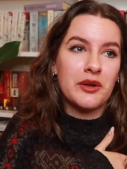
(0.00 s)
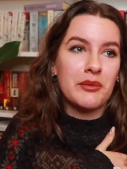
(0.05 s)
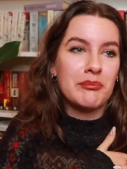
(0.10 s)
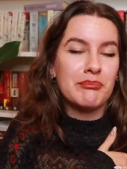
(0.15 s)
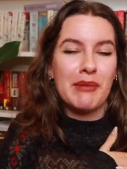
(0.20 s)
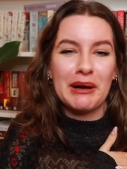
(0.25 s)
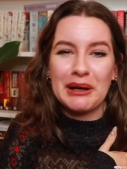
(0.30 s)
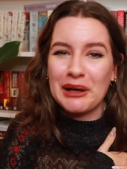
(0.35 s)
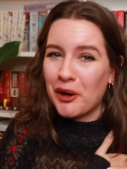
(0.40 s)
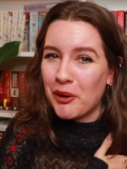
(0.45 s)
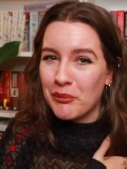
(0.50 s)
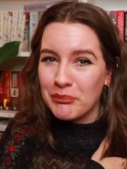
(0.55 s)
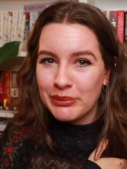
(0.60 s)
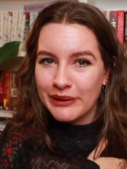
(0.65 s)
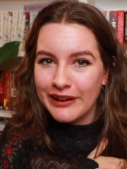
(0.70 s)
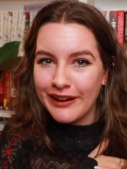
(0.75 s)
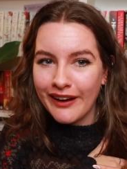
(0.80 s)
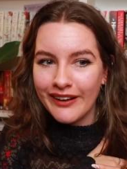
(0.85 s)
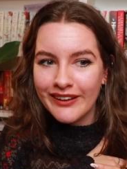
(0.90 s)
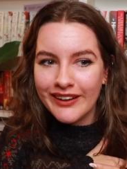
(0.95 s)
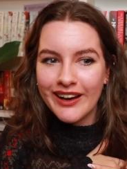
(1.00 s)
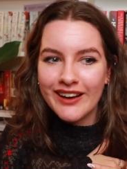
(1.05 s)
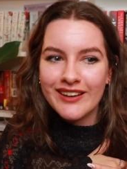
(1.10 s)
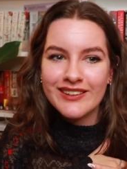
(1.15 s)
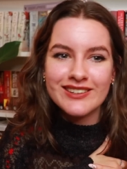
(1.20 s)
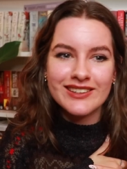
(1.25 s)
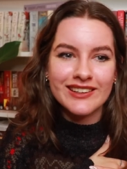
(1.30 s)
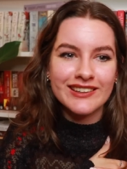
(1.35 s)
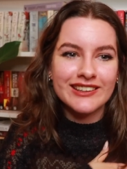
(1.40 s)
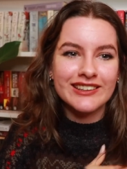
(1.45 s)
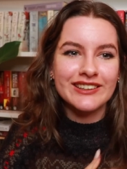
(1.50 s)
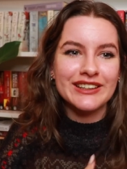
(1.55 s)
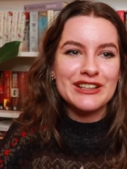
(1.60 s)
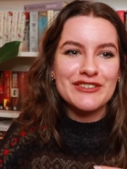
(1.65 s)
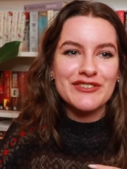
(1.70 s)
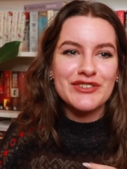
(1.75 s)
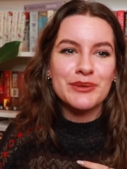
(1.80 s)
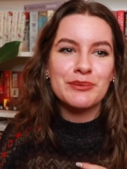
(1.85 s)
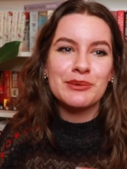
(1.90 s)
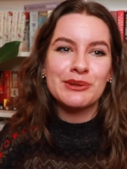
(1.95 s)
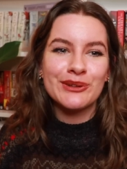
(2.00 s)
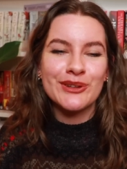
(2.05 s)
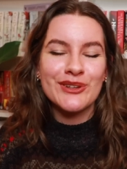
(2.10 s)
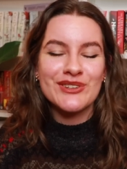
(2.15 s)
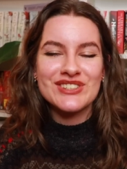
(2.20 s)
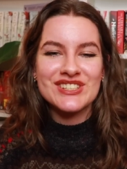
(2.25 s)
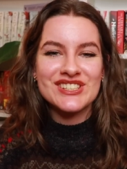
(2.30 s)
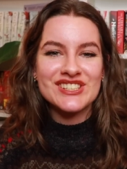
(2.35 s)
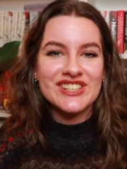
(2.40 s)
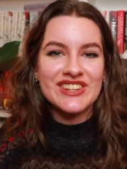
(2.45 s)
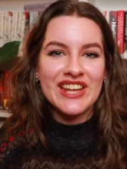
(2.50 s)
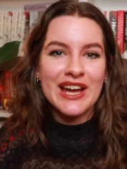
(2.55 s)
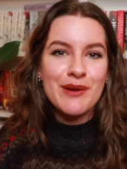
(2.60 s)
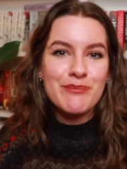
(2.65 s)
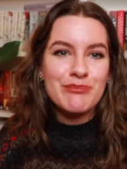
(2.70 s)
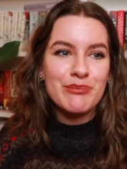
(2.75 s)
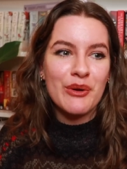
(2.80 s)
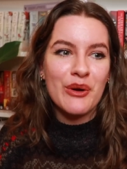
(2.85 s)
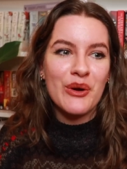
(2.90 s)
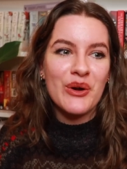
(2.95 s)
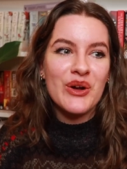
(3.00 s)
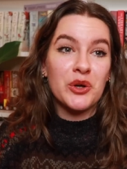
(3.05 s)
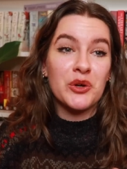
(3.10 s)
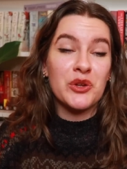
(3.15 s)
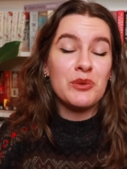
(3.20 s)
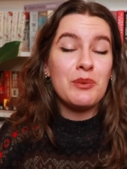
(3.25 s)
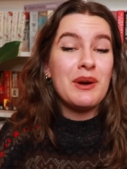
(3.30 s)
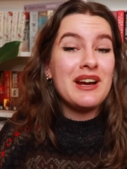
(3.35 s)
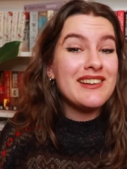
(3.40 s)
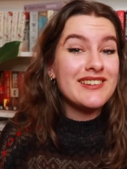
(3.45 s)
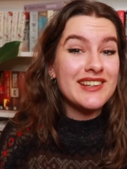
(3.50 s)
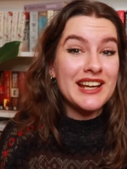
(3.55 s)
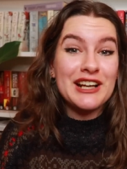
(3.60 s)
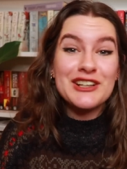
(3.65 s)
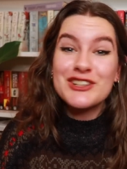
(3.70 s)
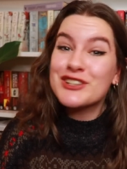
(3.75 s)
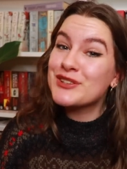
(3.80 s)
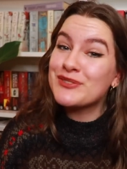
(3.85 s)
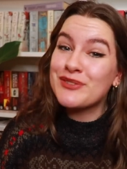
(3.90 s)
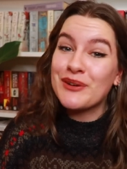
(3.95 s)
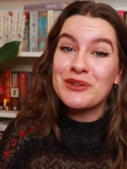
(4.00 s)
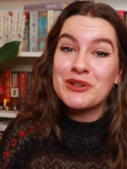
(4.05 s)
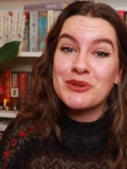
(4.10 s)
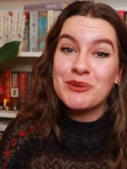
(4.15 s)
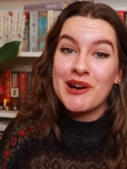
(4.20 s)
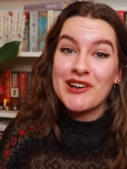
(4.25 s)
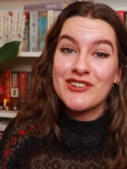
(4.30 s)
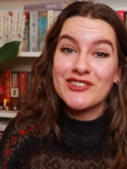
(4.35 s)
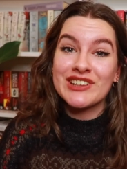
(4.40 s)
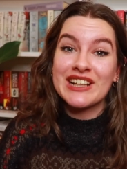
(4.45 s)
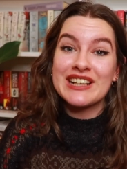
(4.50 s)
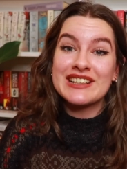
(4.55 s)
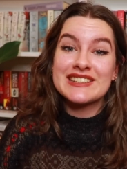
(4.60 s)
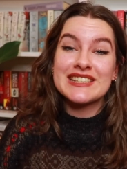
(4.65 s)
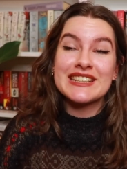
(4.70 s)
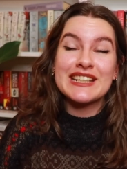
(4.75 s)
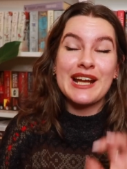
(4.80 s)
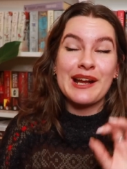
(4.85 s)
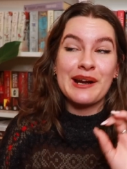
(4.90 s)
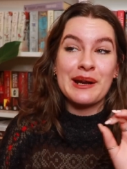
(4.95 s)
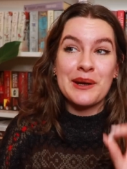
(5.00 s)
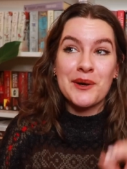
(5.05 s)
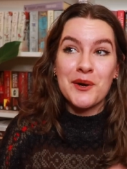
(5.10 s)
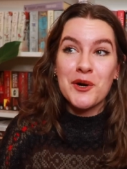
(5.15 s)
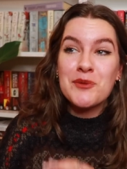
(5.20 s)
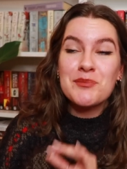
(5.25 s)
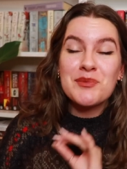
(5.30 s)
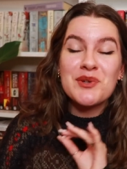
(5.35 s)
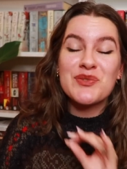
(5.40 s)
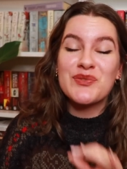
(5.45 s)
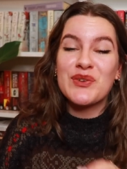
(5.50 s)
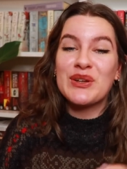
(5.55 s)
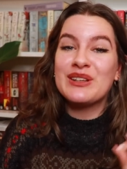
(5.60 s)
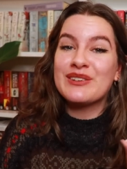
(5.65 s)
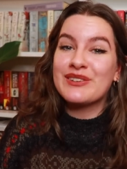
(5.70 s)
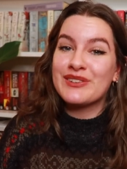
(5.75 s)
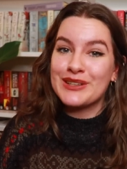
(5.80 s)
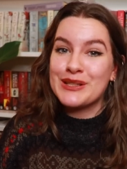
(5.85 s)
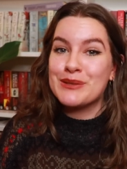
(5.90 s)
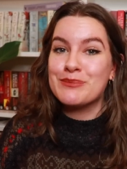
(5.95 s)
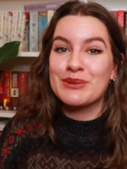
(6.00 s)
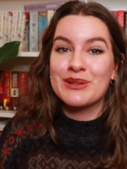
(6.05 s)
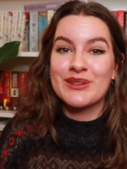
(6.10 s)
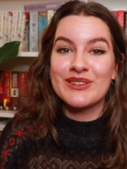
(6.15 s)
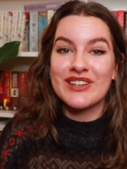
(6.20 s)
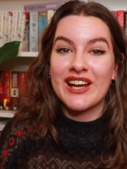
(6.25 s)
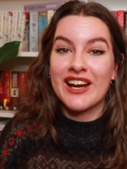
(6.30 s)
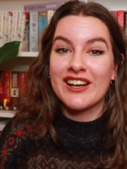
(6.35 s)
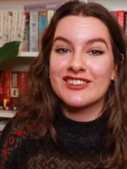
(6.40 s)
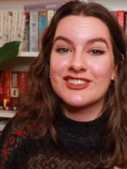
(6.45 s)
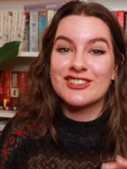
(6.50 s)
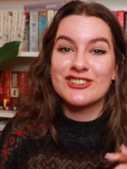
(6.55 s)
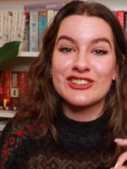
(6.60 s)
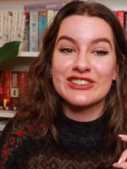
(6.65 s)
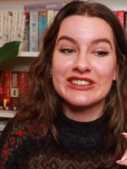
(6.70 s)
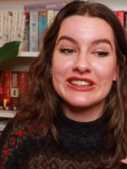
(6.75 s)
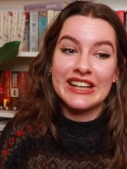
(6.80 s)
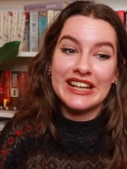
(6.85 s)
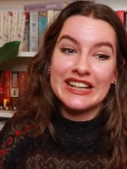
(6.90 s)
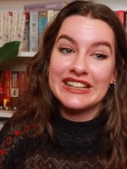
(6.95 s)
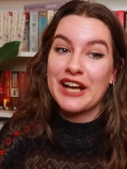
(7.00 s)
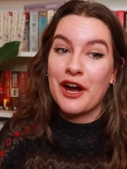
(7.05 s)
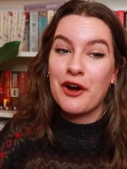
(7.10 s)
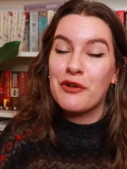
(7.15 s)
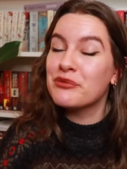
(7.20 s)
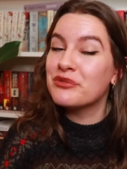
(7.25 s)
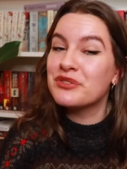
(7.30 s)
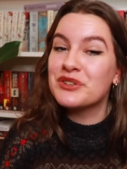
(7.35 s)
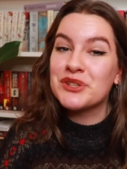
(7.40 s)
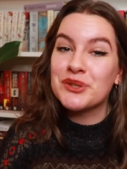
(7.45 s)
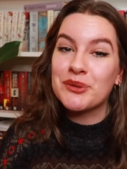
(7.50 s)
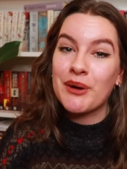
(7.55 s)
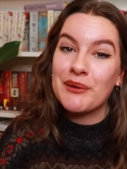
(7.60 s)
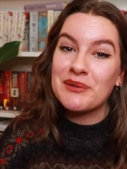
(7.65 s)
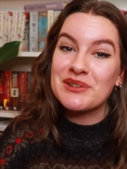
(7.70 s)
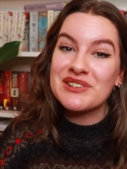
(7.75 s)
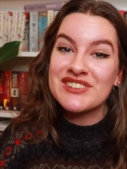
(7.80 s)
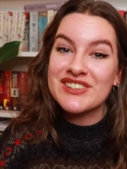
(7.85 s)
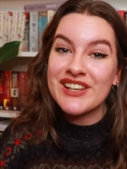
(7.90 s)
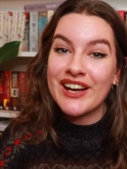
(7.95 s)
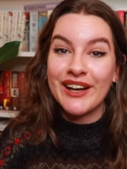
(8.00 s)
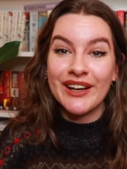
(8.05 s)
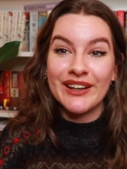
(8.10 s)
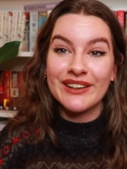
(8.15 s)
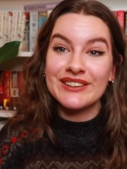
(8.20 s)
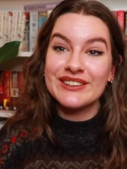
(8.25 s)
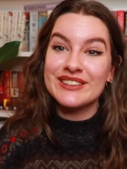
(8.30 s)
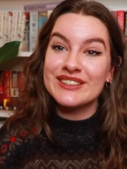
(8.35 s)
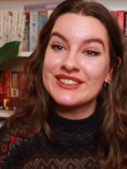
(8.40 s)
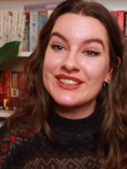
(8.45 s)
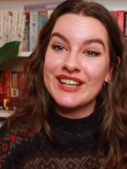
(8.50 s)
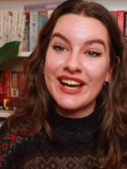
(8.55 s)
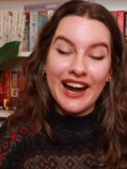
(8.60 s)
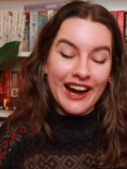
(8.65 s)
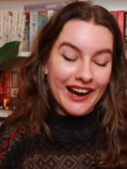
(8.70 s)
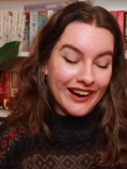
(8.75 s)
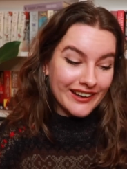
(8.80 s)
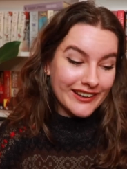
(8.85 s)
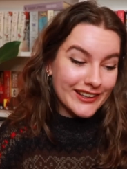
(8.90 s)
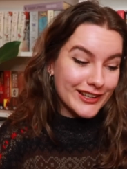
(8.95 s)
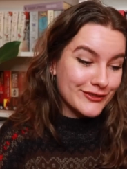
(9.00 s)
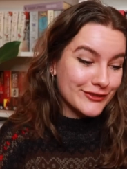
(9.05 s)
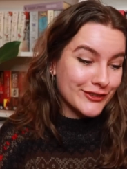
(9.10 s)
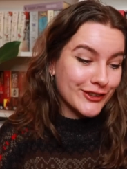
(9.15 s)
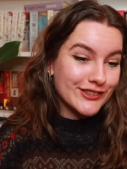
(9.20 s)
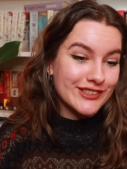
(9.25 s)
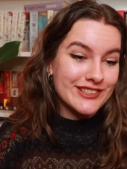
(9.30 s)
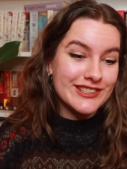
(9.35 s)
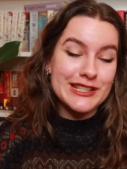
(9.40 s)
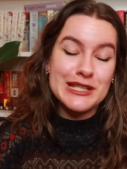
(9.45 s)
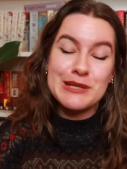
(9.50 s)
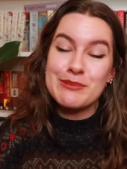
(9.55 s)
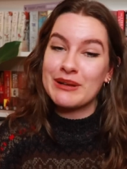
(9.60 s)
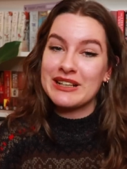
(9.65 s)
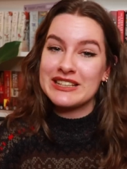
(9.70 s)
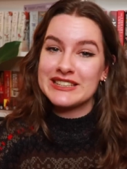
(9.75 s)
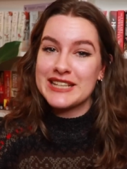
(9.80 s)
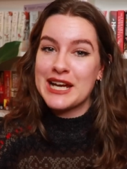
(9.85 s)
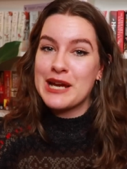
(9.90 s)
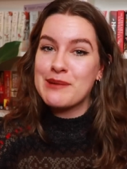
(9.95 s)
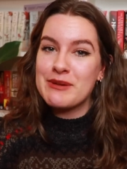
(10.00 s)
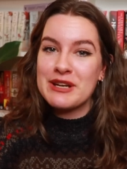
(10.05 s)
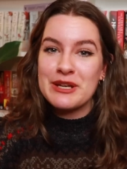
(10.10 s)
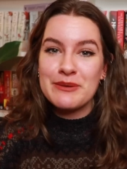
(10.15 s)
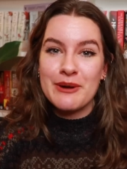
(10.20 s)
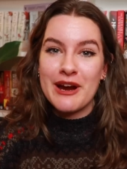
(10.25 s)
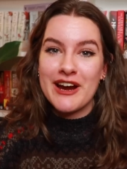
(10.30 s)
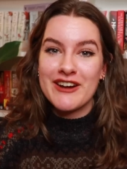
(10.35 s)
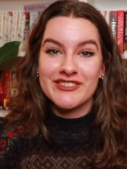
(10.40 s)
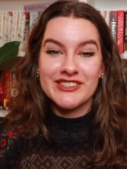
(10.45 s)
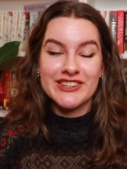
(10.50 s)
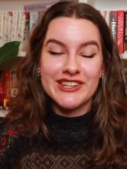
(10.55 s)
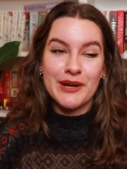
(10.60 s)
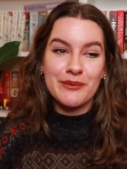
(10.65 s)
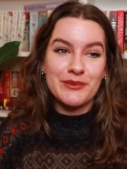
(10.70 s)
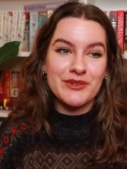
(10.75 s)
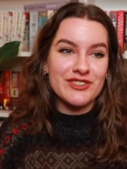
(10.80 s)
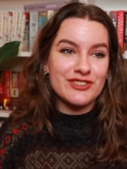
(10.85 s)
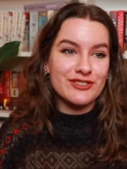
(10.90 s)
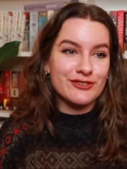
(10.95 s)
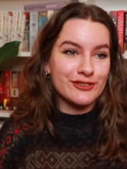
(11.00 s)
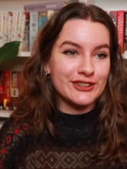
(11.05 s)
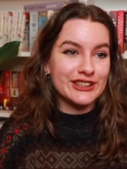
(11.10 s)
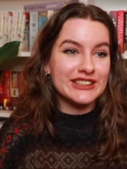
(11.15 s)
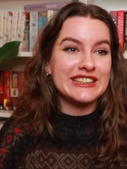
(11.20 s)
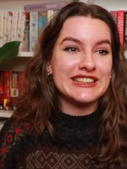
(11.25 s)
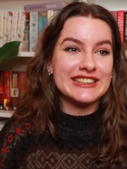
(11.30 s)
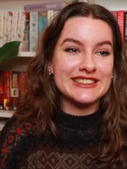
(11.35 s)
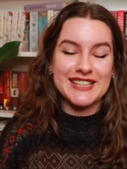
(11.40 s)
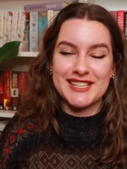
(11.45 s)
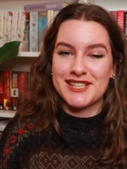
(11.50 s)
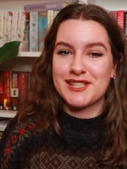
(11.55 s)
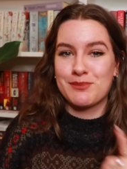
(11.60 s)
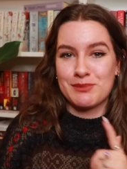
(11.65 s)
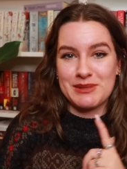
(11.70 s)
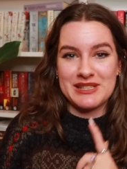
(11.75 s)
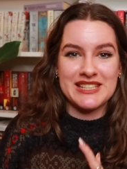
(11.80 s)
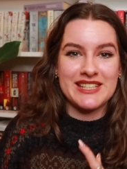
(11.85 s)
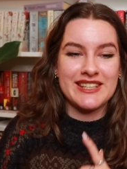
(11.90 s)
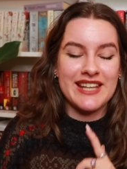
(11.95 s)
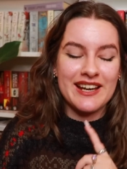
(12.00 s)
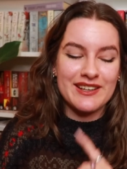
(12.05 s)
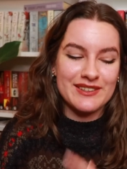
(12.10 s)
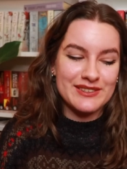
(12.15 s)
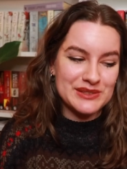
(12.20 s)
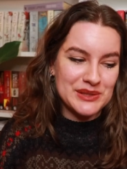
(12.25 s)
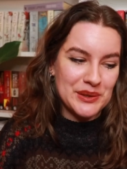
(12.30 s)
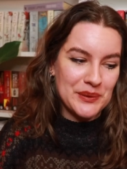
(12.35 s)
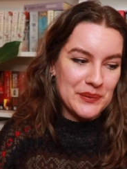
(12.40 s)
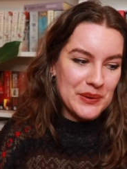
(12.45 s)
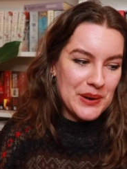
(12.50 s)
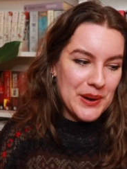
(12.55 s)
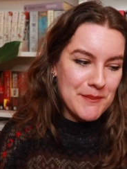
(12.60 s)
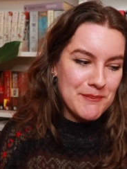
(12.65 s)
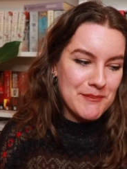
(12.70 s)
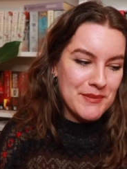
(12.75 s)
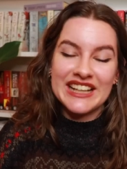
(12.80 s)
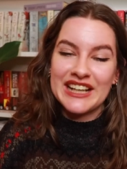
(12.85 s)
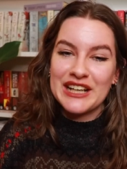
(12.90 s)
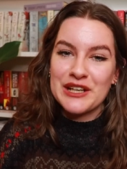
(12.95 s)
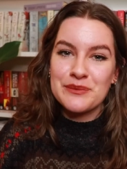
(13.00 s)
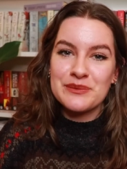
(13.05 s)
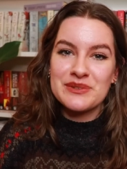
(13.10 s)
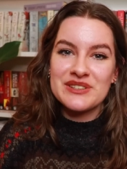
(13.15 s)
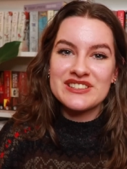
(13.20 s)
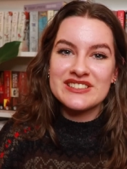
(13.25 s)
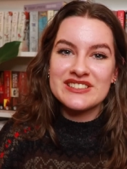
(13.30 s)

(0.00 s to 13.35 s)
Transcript: my armpit, I guess, like the leaves that were closest to that, but otherwise I actually found it quite relaxing and I almost fell asleep because I had to just lay down for 2 hours and I can fall asleep anytime, anywhere, and that was really a testament to that. So yeah, it